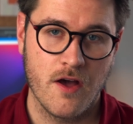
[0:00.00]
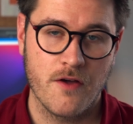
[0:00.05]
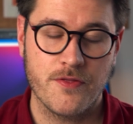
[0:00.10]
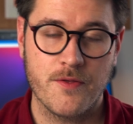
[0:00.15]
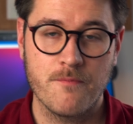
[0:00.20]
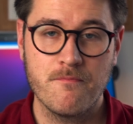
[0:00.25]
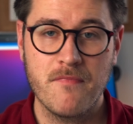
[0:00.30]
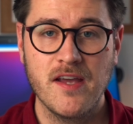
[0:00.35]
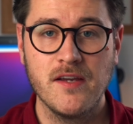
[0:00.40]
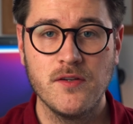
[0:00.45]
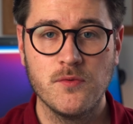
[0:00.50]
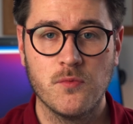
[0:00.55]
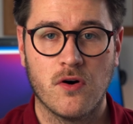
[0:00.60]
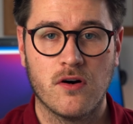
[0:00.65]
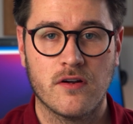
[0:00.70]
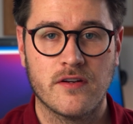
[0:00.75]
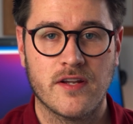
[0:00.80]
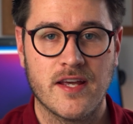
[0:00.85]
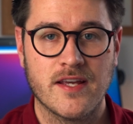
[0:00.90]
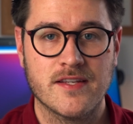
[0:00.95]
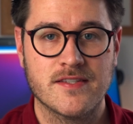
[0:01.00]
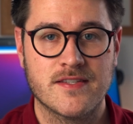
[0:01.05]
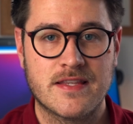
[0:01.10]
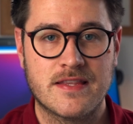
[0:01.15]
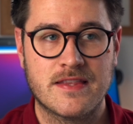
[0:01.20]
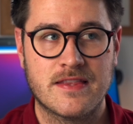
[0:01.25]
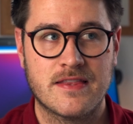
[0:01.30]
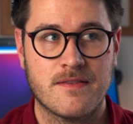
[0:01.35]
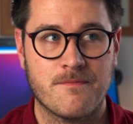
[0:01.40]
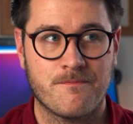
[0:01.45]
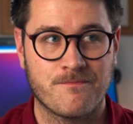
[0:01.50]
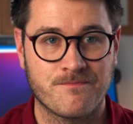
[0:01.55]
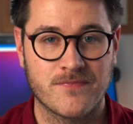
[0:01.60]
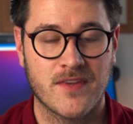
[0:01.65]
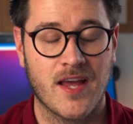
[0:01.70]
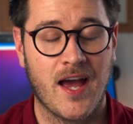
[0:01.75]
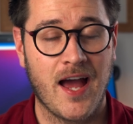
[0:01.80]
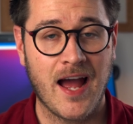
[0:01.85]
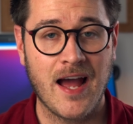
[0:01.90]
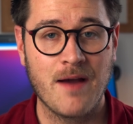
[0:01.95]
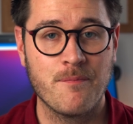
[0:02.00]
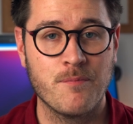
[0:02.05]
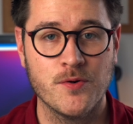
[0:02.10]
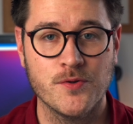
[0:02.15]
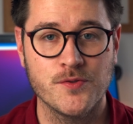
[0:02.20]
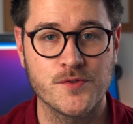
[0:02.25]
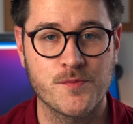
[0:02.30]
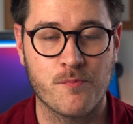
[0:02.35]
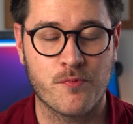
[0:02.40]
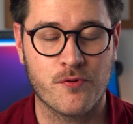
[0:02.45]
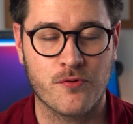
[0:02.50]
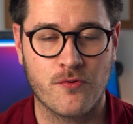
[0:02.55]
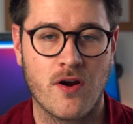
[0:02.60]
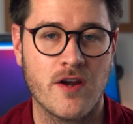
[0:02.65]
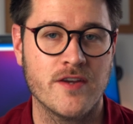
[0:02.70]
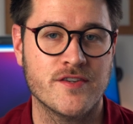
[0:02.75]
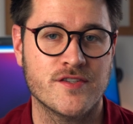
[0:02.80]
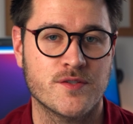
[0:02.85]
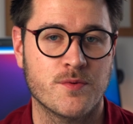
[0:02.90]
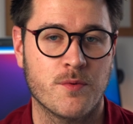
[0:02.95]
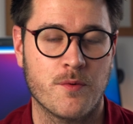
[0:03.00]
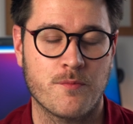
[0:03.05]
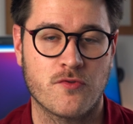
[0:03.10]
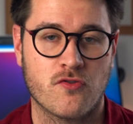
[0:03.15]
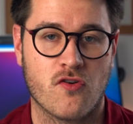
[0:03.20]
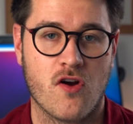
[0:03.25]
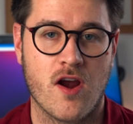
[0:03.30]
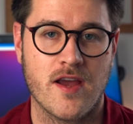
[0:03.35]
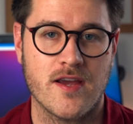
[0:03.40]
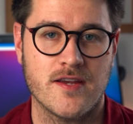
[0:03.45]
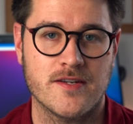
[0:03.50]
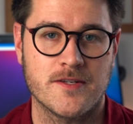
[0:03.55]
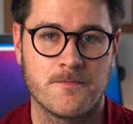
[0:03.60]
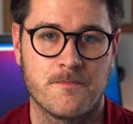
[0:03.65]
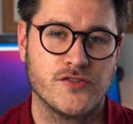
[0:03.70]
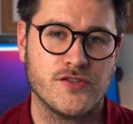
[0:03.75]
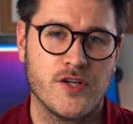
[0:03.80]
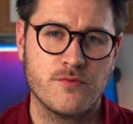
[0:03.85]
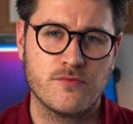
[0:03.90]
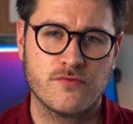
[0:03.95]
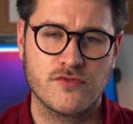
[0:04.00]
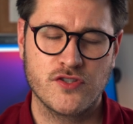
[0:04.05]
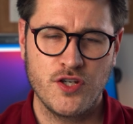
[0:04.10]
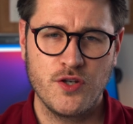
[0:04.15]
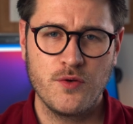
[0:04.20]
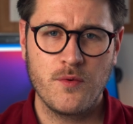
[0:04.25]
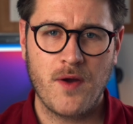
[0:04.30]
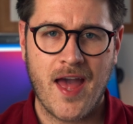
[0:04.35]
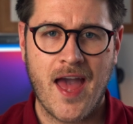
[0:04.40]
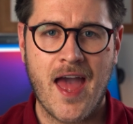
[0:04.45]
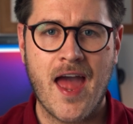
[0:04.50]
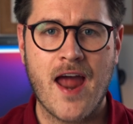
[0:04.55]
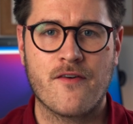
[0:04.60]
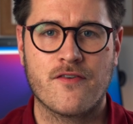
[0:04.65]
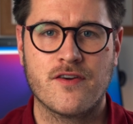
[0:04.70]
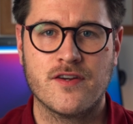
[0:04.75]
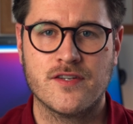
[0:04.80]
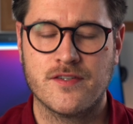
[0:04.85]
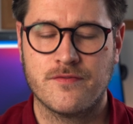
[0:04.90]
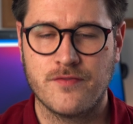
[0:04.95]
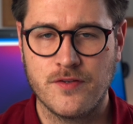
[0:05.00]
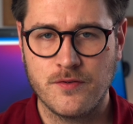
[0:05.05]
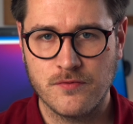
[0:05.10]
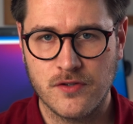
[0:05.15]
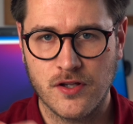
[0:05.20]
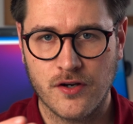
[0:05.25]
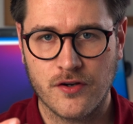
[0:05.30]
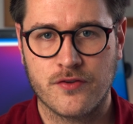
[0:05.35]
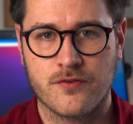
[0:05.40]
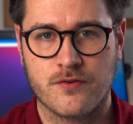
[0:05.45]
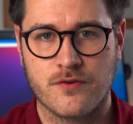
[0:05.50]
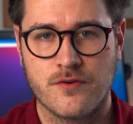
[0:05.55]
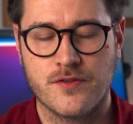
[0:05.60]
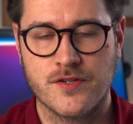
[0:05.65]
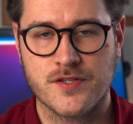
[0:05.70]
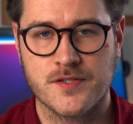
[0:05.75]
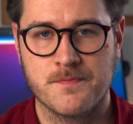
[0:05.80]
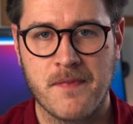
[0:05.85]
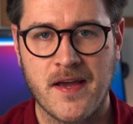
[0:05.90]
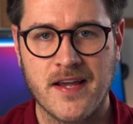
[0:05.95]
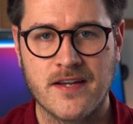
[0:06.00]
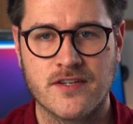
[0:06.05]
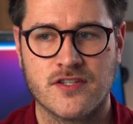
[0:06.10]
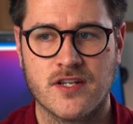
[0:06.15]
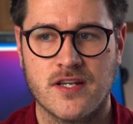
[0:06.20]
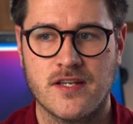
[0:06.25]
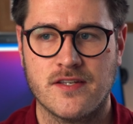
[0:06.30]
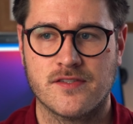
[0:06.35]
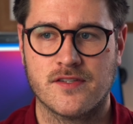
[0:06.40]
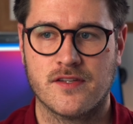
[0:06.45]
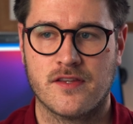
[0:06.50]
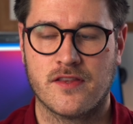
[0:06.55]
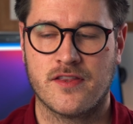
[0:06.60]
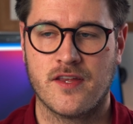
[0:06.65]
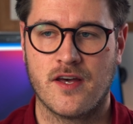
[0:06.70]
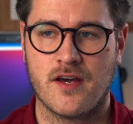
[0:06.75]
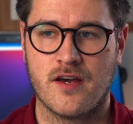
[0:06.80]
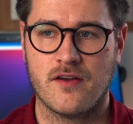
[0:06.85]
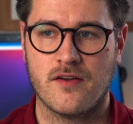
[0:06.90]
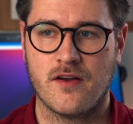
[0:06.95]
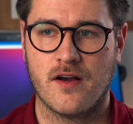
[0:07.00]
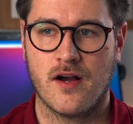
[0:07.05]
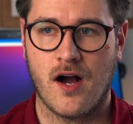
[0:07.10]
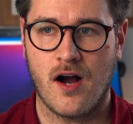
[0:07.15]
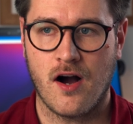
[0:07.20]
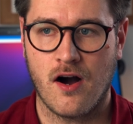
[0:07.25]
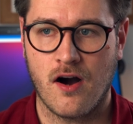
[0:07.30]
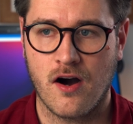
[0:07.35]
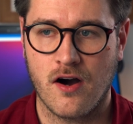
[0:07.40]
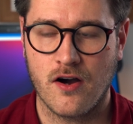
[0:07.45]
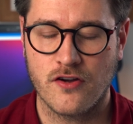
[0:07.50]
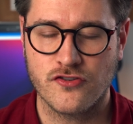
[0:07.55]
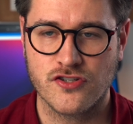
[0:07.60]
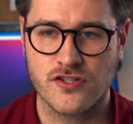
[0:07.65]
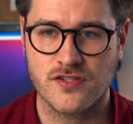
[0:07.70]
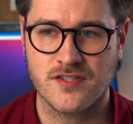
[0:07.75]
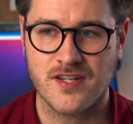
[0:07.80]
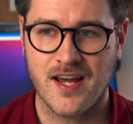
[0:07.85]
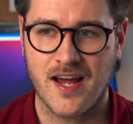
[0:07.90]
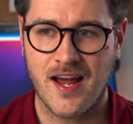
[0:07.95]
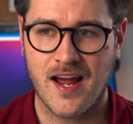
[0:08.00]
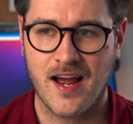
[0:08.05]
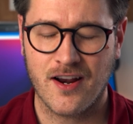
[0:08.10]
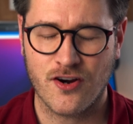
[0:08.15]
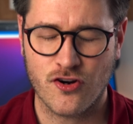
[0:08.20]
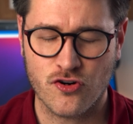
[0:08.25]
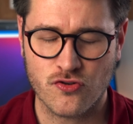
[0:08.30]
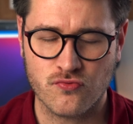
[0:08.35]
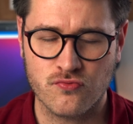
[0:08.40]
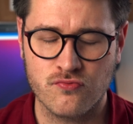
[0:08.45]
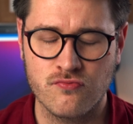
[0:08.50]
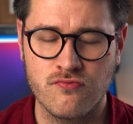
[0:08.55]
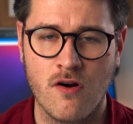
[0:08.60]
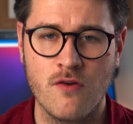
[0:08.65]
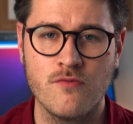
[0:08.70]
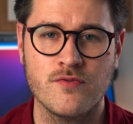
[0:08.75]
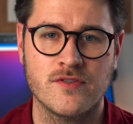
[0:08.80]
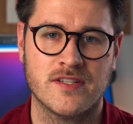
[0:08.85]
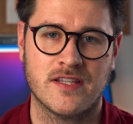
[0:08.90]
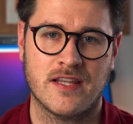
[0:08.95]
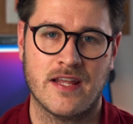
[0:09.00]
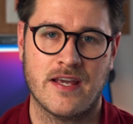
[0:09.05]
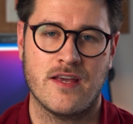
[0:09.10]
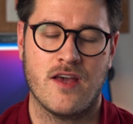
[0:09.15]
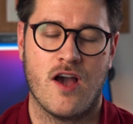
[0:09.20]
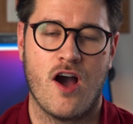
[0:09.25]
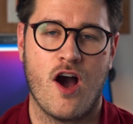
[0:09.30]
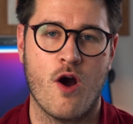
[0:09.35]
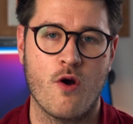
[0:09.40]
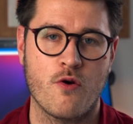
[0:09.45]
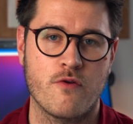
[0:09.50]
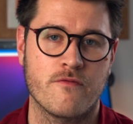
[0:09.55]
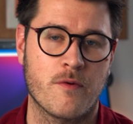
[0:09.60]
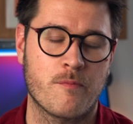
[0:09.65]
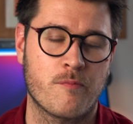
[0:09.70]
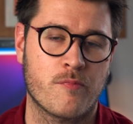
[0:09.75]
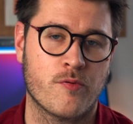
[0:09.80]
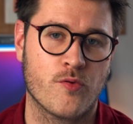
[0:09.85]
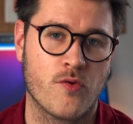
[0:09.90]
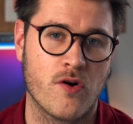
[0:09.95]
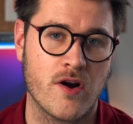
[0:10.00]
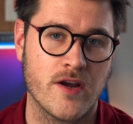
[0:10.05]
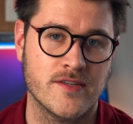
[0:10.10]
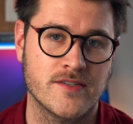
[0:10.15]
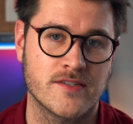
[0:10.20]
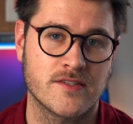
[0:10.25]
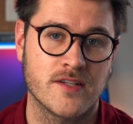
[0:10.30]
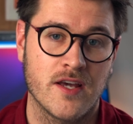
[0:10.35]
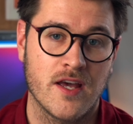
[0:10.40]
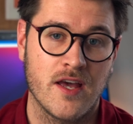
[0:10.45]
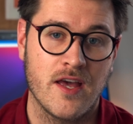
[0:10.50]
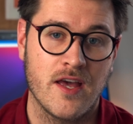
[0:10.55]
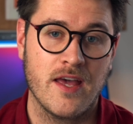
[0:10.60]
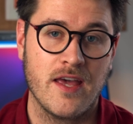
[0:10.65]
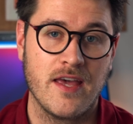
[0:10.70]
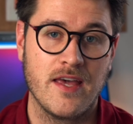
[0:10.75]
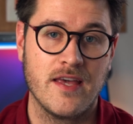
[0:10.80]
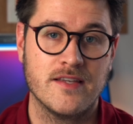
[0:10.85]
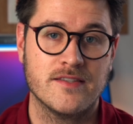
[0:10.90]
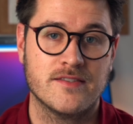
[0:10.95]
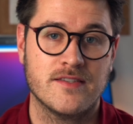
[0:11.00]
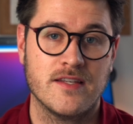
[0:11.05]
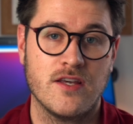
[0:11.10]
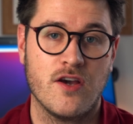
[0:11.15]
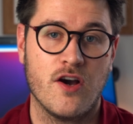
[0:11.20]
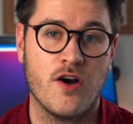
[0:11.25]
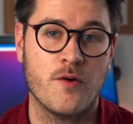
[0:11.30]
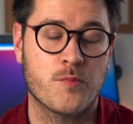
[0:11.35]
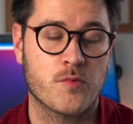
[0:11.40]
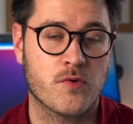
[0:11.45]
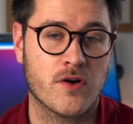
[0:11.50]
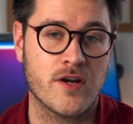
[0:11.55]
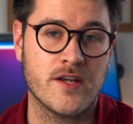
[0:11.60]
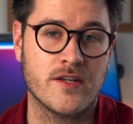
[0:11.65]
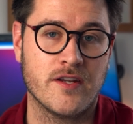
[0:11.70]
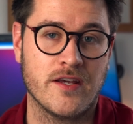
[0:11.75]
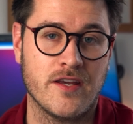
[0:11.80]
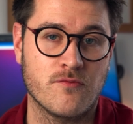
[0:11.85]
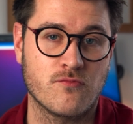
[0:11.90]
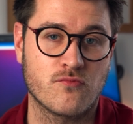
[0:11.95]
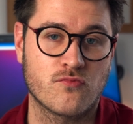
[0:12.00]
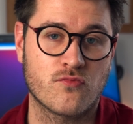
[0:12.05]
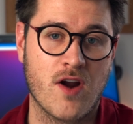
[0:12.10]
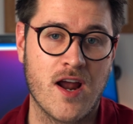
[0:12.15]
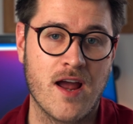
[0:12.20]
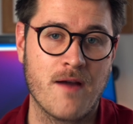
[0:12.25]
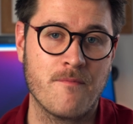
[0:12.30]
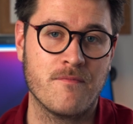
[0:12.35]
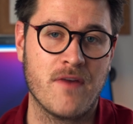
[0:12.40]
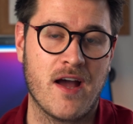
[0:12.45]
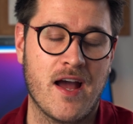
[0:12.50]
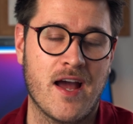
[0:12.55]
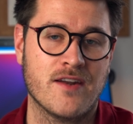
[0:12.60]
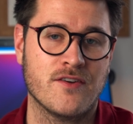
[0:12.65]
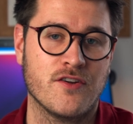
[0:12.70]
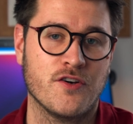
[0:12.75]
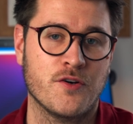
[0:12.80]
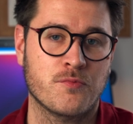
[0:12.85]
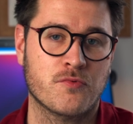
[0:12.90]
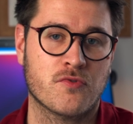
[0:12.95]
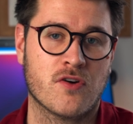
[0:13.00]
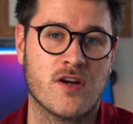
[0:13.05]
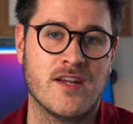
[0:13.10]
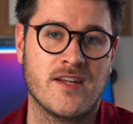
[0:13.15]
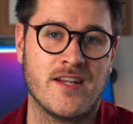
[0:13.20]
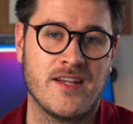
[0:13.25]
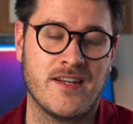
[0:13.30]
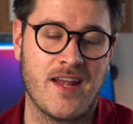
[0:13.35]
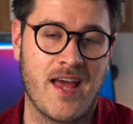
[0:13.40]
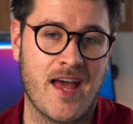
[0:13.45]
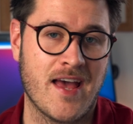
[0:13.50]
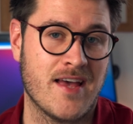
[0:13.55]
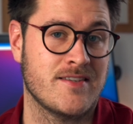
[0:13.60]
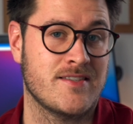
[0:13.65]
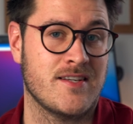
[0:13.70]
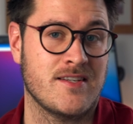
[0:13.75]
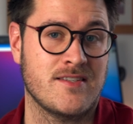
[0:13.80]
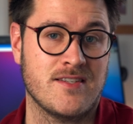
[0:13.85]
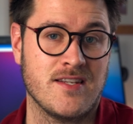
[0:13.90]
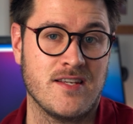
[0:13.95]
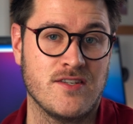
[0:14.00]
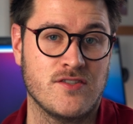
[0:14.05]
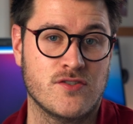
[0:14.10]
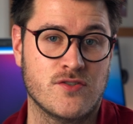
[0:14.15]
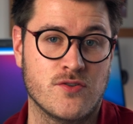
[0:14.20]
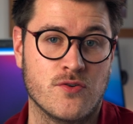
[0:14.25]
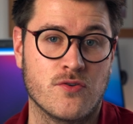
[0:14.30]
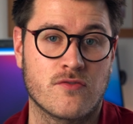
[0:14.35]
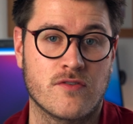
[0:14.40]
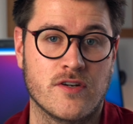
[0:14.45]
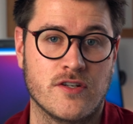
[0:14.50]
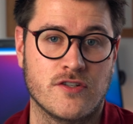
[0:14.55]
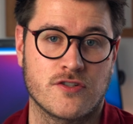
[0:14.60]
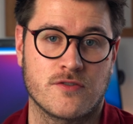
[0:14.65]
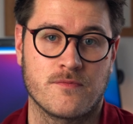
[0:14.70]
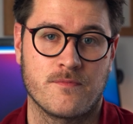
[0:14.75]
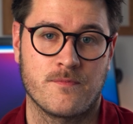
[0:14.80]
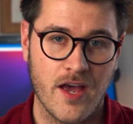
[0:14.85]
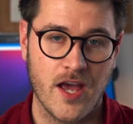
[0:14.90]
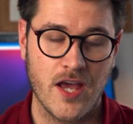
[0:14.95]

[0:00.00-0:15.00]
The main one is Apple's price to upgrade. So two areas, if you look through the spec sheets, that are just grossly overpriced is the upgrade in RAM and upgrade in S S D storage.